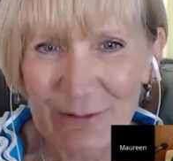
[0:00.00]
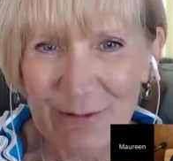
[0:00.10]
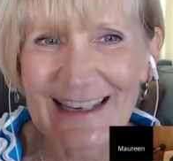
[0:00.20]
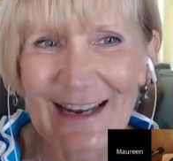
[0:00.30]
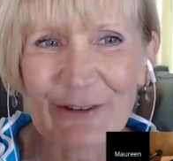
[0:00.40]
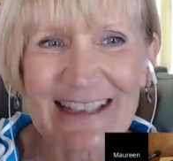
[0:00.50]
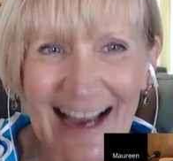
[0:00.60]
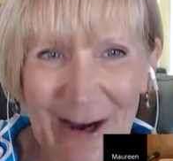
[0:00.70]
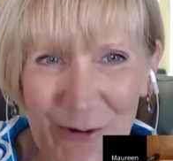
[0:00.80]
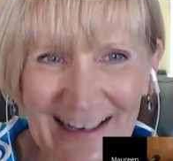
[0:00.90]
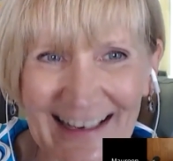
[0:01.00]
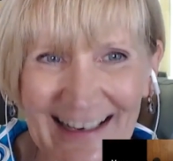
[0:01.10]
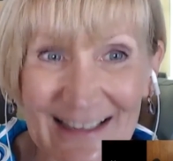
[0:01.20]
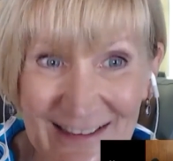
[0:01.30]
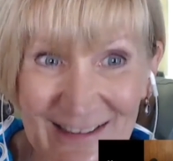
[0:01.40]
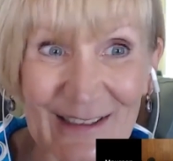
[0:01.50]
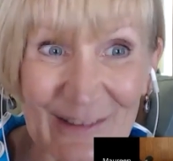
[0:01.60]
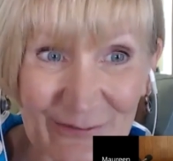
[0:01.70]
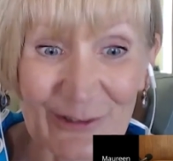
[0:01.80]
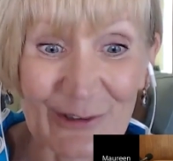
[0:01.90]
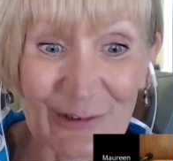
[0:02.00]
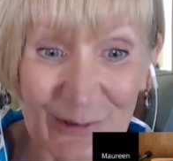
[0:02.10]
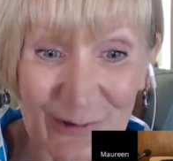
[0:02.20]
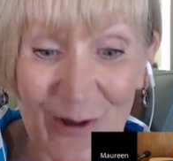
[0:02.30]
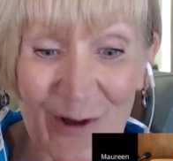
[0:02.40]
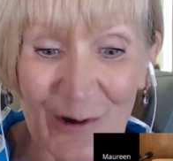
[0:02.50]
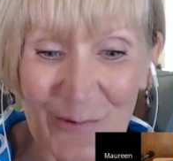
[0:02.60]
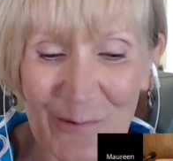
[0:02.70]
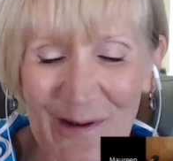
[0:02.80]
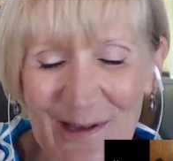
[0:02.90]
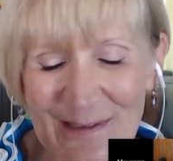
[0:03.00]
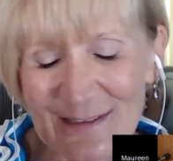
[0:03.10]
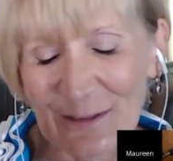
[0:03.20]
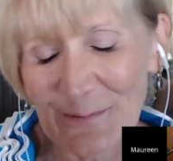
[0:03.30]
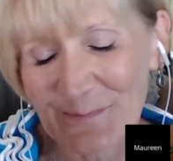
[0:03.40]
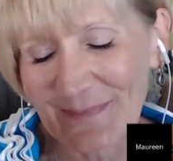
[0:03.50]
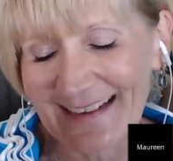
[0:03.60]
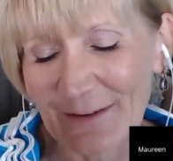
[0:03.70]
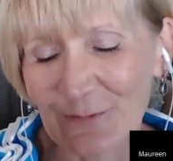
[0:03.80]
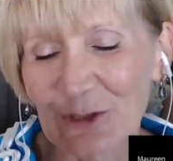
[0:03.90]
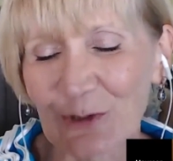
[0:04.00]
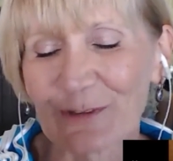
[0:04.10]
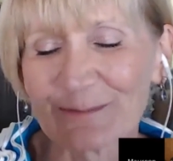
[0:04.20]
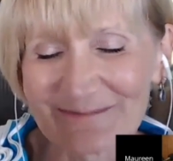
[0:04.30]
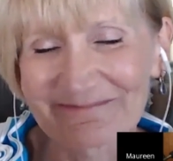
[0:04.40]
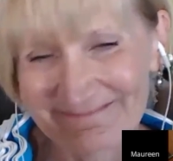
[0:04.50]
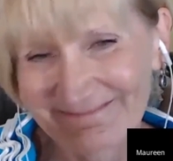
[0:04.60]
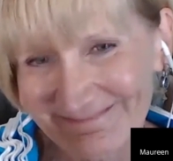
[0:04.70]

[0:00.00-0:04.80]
never in doubt as the, the further along went. So anyhow, it was very joyful.